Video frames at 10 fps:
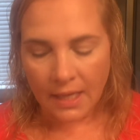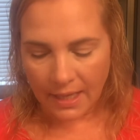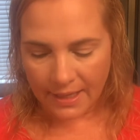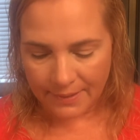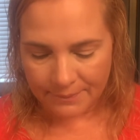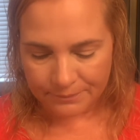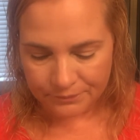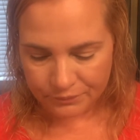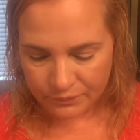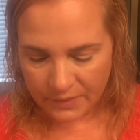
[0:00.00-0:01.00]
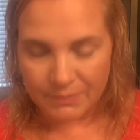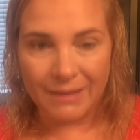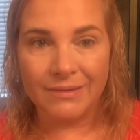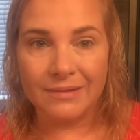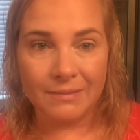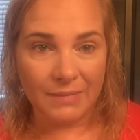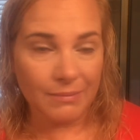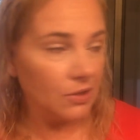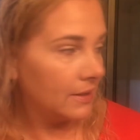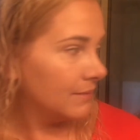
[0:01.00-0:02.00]
And maybe
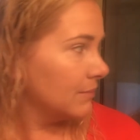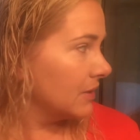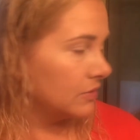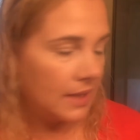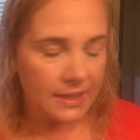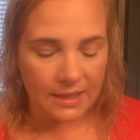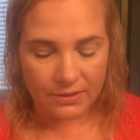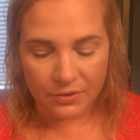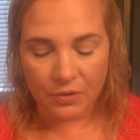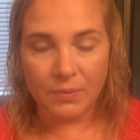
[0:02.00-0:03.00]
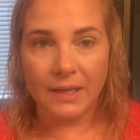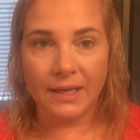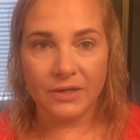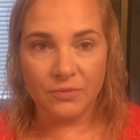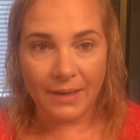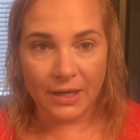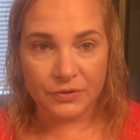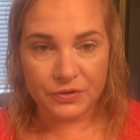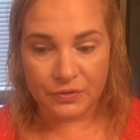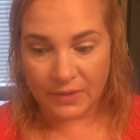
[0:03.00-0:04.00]
I'll get in better light, I don't know, but I gotta do my hair
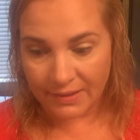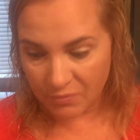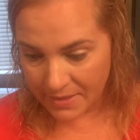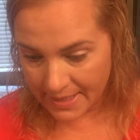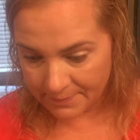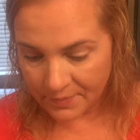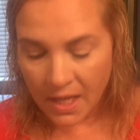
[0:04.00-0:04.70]
too and I have a meeting.